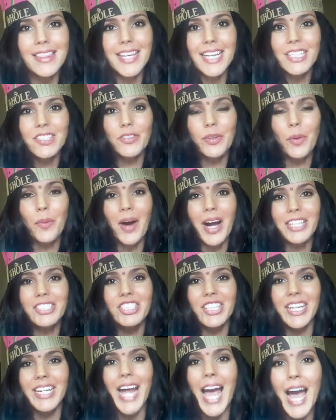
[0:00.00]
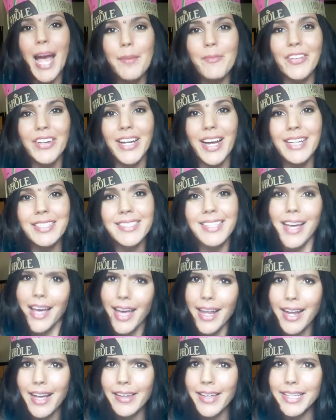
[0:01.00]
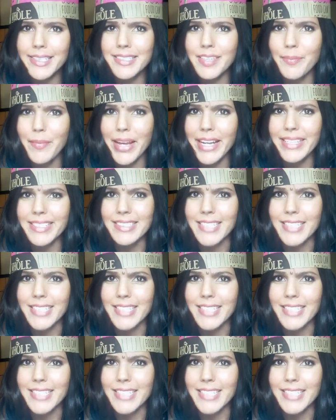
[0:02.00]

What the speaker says: Thanks for watching, I'm Vanessa, and I like to make